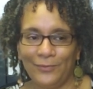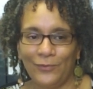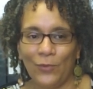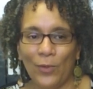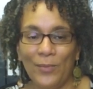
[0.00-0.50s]

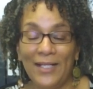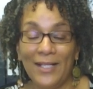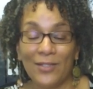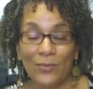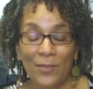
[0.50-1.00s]
For
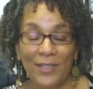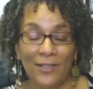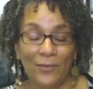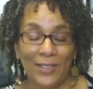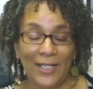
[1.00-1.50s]
me, as a woman
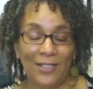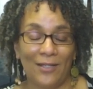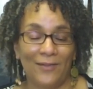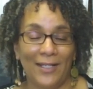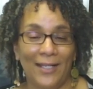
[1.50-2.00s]
living with
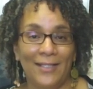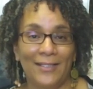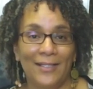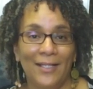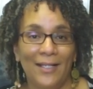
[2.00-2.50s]

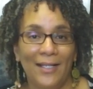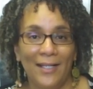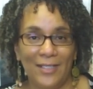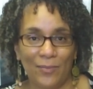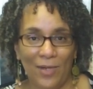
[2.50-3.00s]
HIV/AIDS,
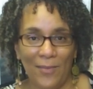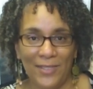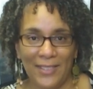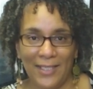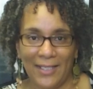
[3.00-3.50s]
it's
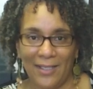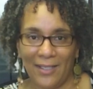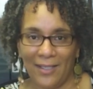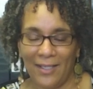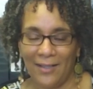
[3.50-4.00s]
promising in
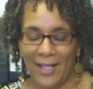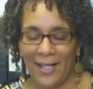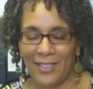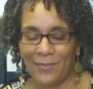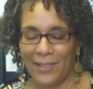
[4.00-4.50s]
the
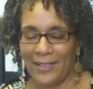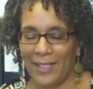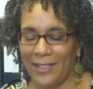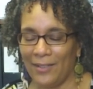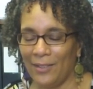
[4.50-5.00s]
aspect
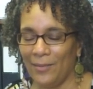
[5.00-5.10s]
that